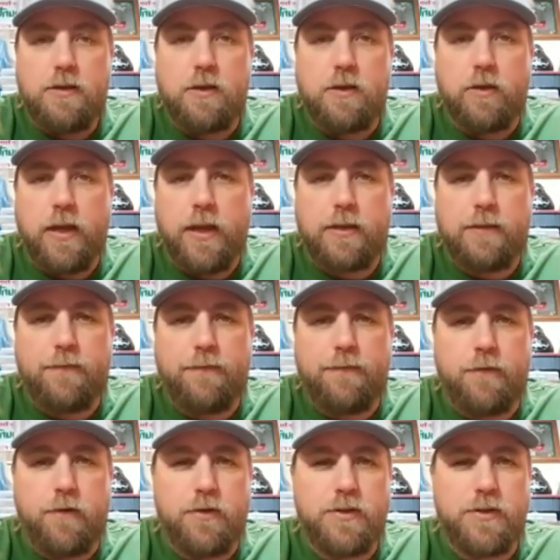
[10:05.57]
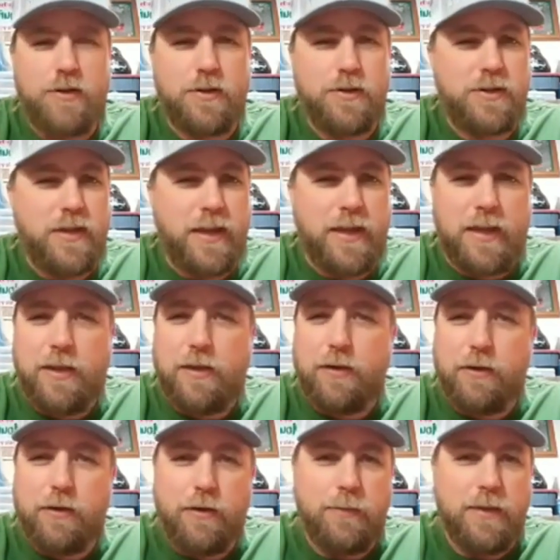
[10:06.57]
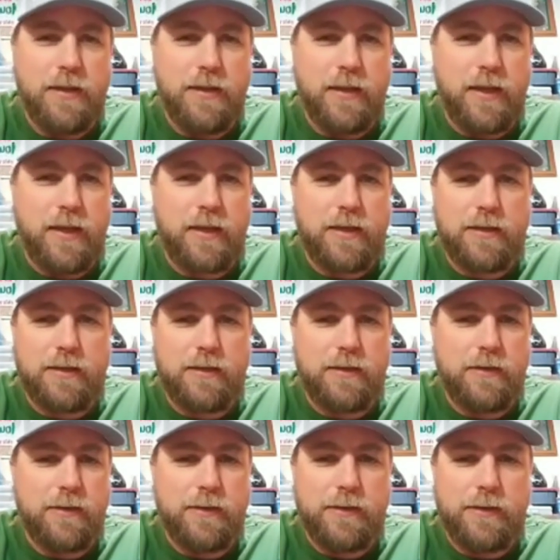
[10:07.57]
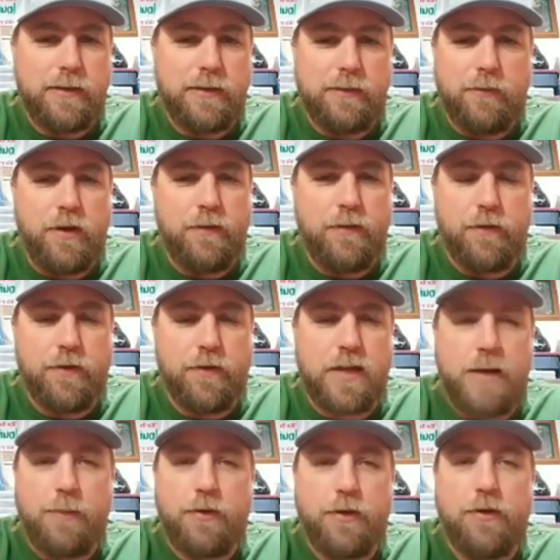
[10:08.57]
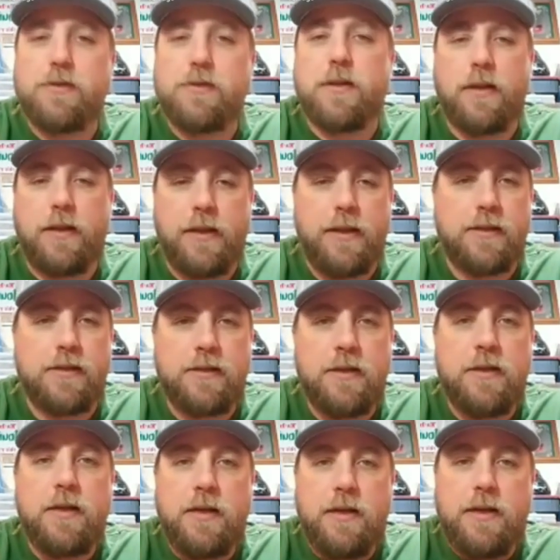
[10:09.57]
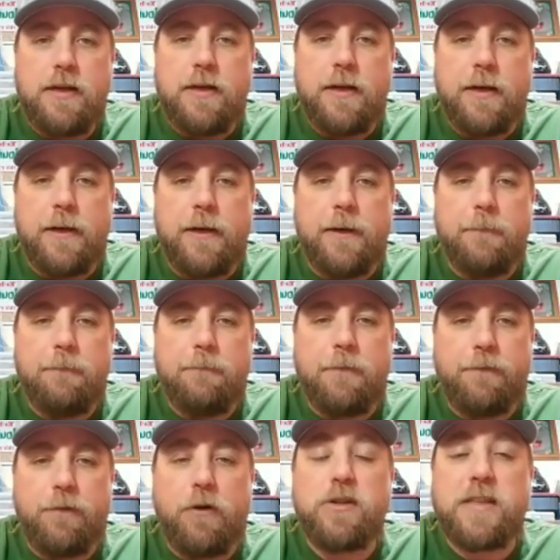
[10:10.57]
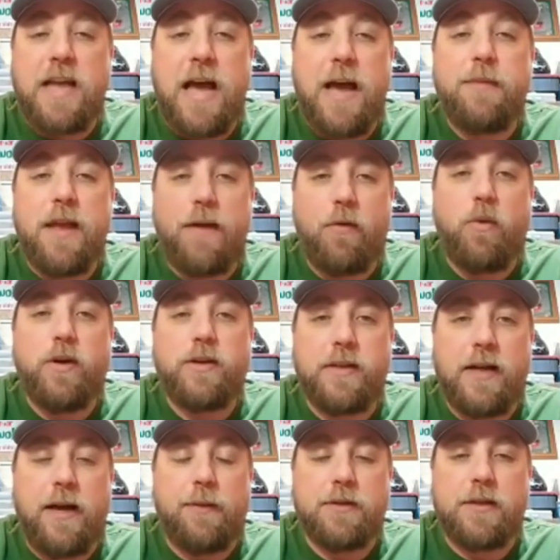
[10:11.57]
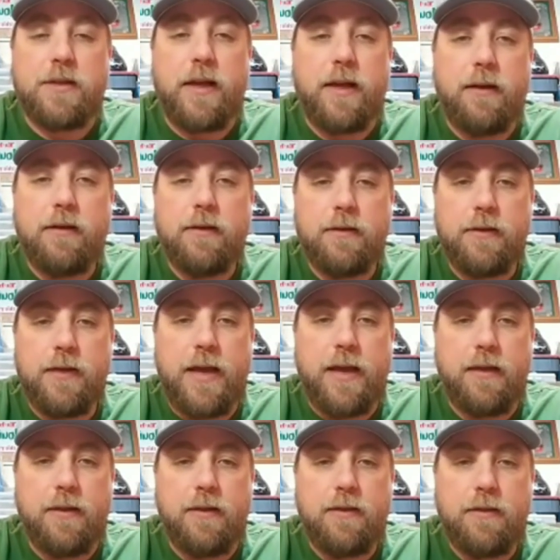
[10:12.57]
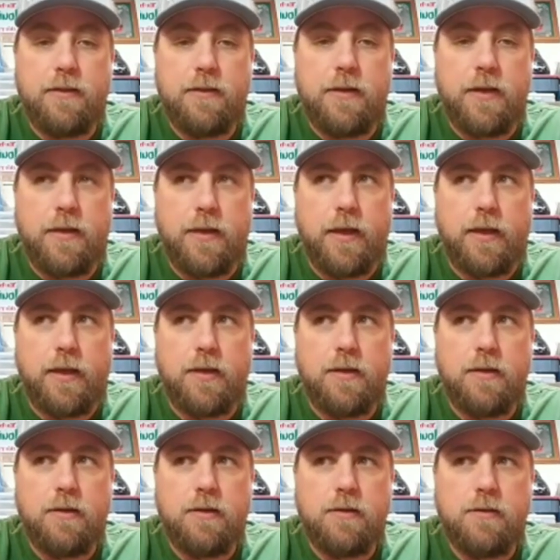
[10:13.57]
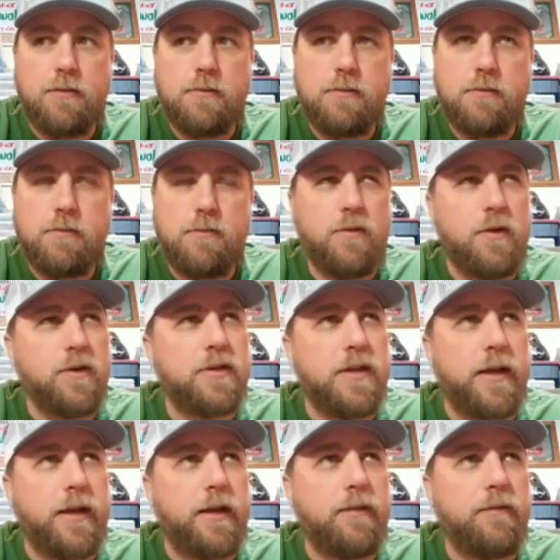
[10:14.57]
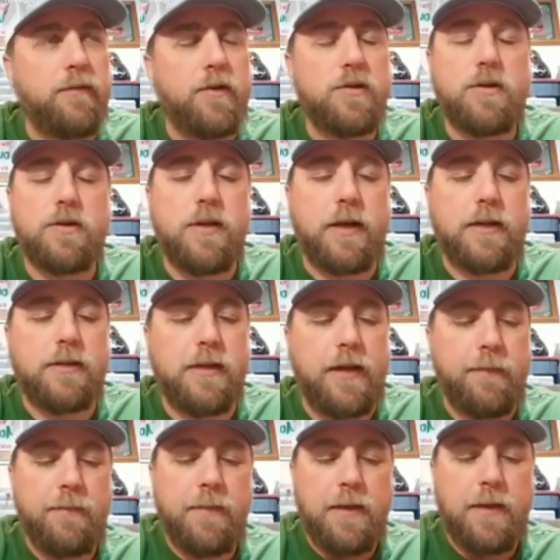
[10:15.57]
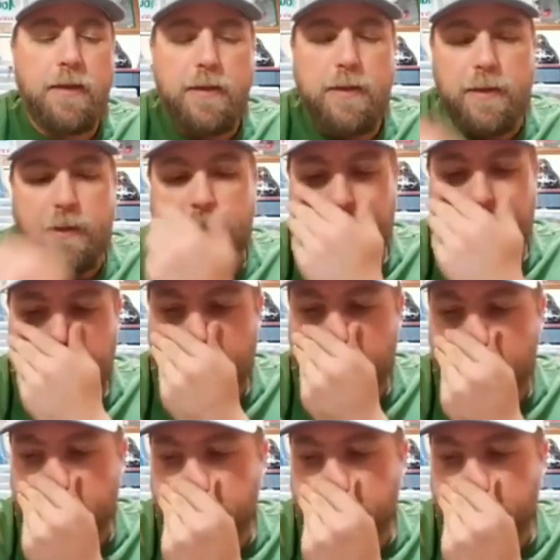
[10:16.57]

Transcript: So like first or second year, I mean like one of the first couple of years of the elites. First time they ever went to Amistad. I think. Or first or second time. I